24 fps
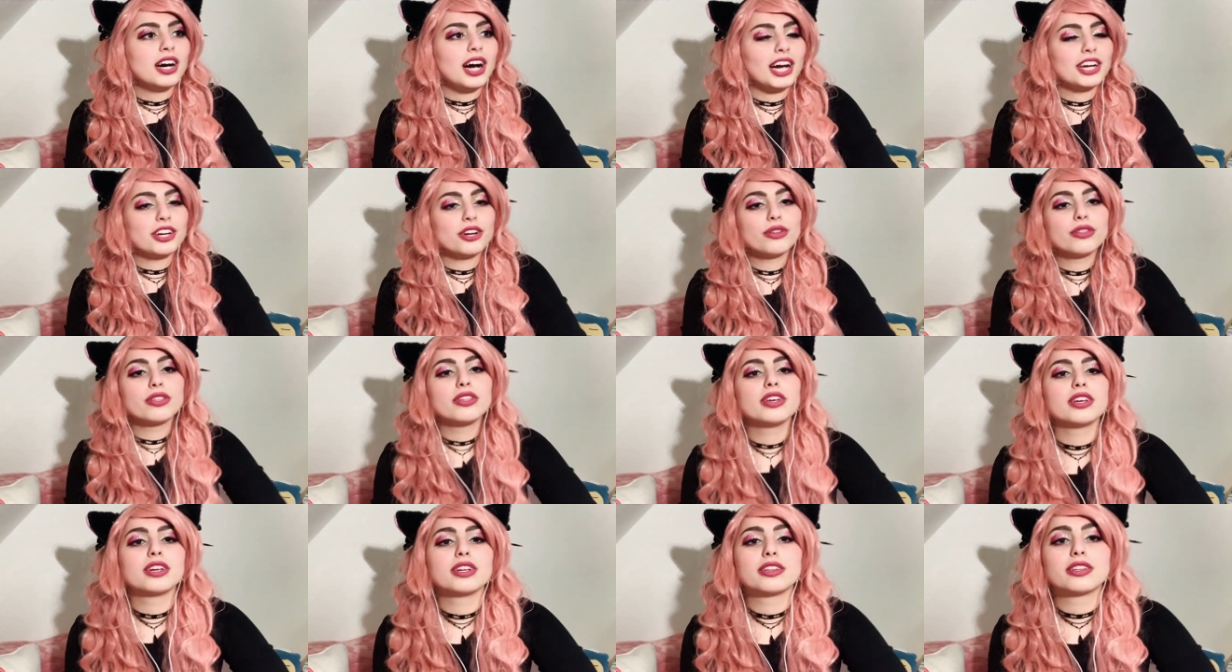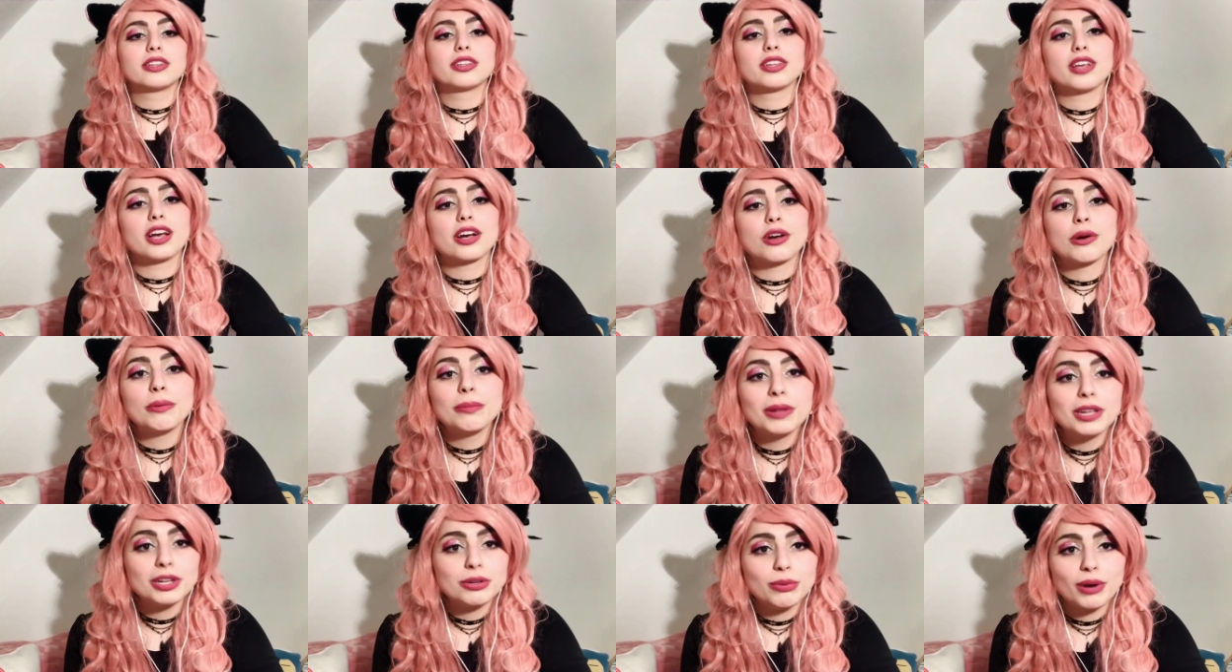I don't think it's a
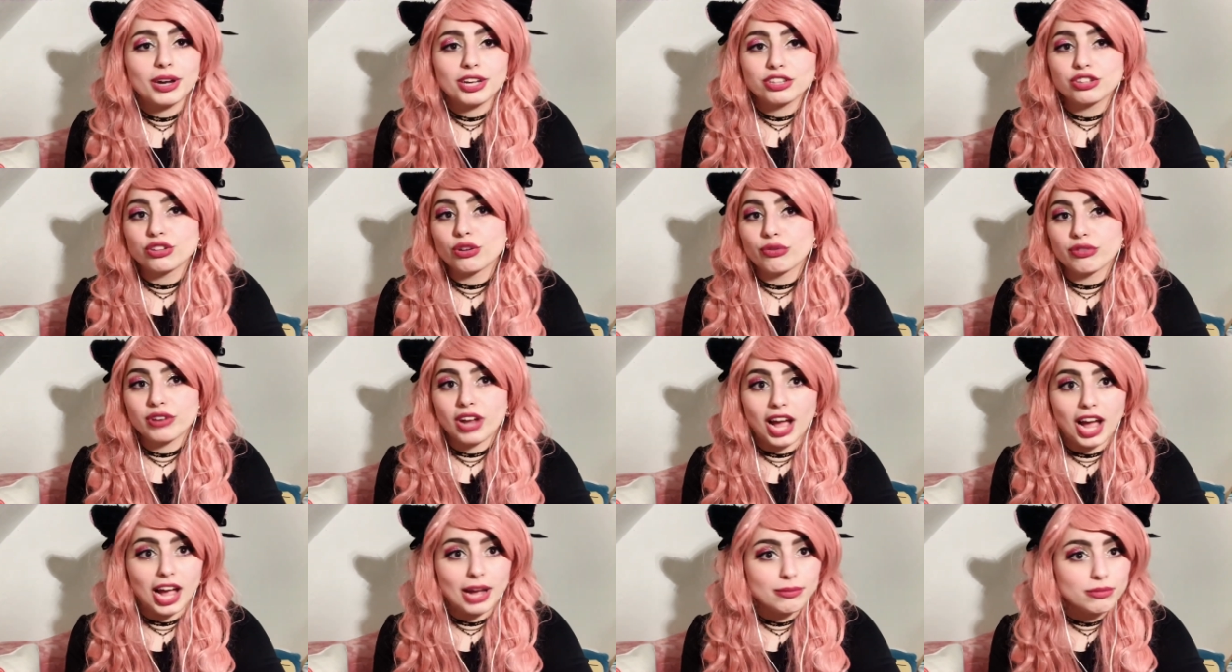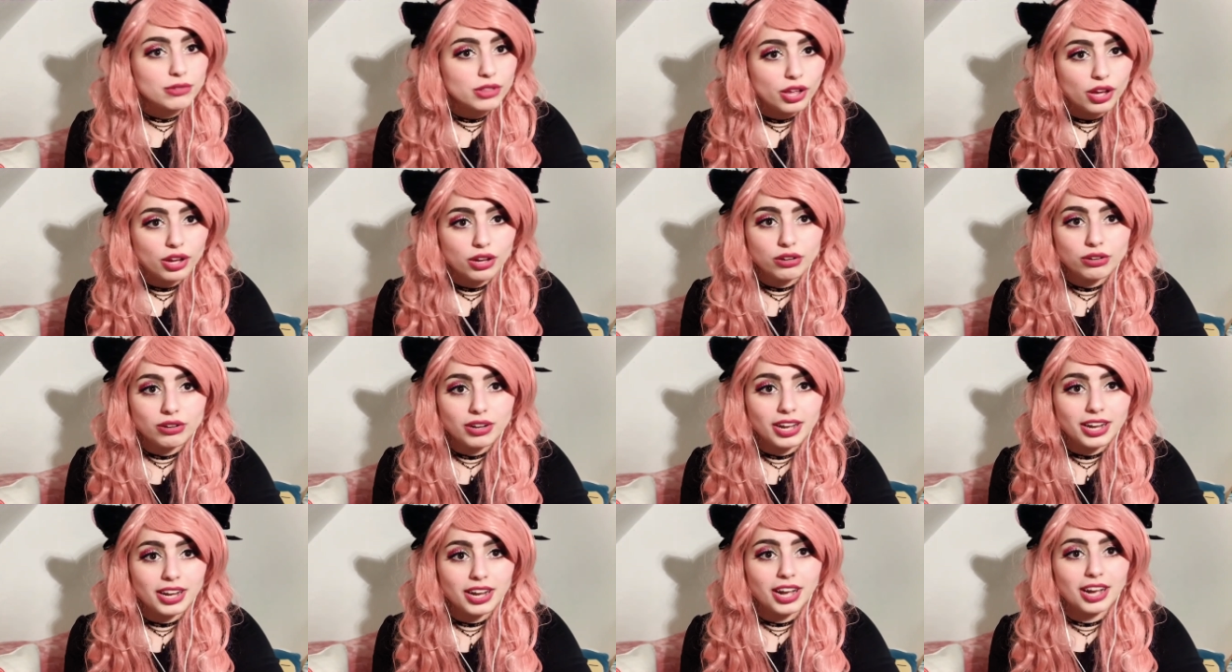complete waste of time
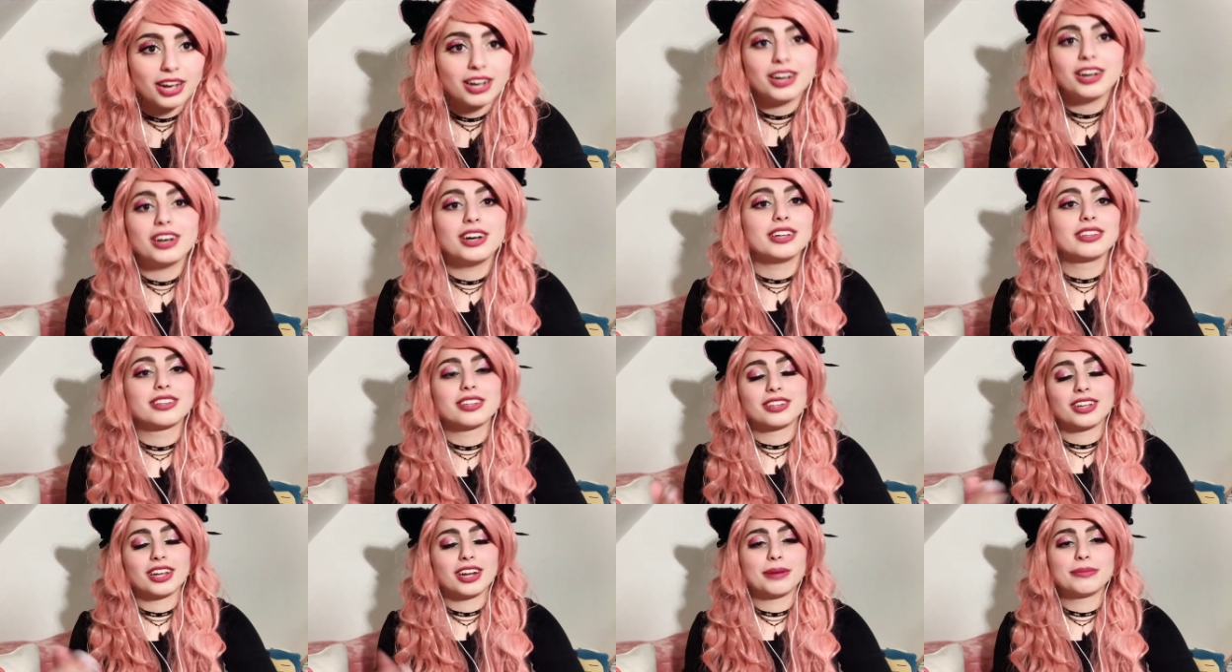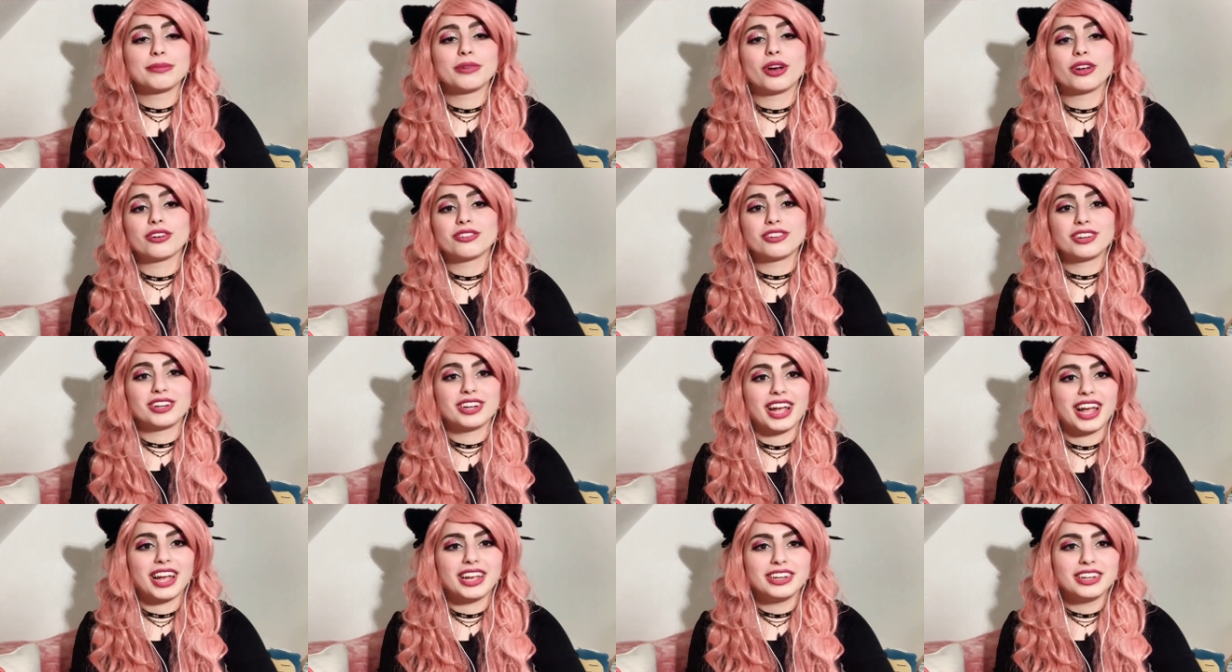though. Like, as I said, I'm not
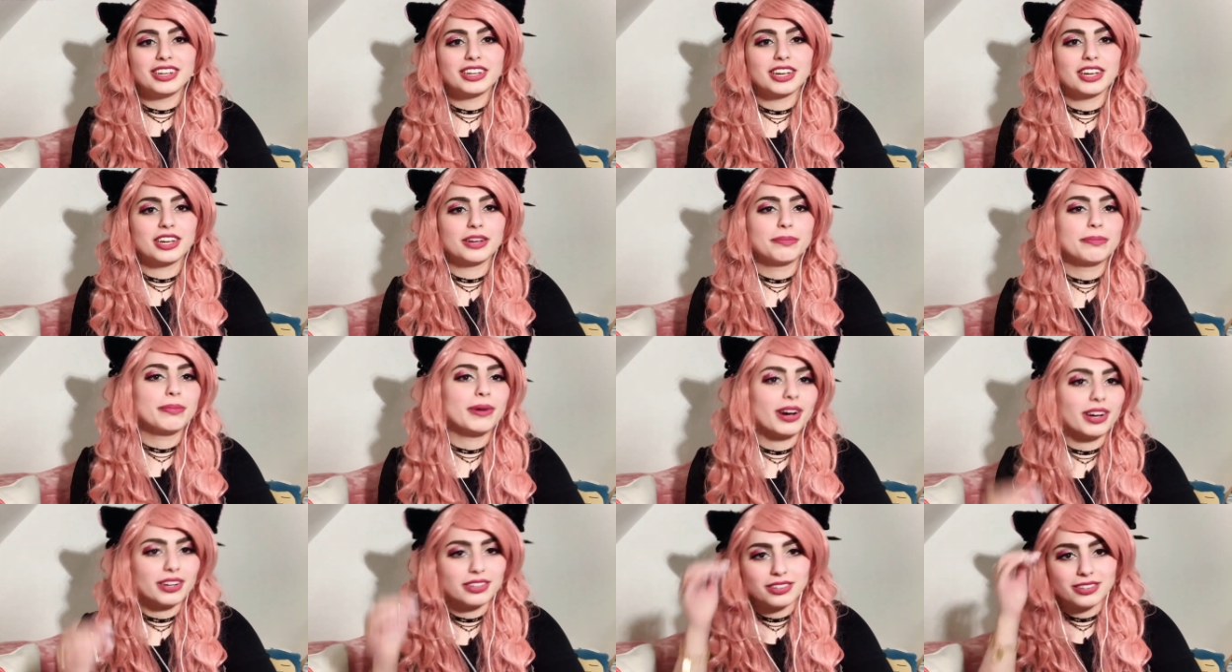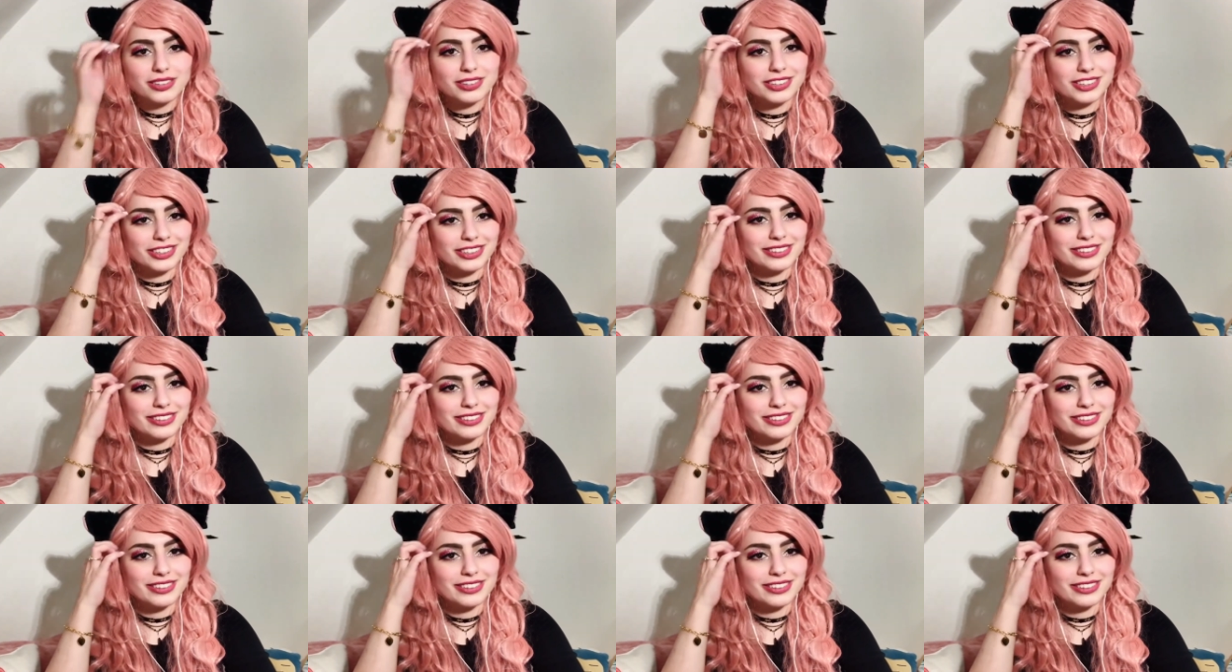really hating it, but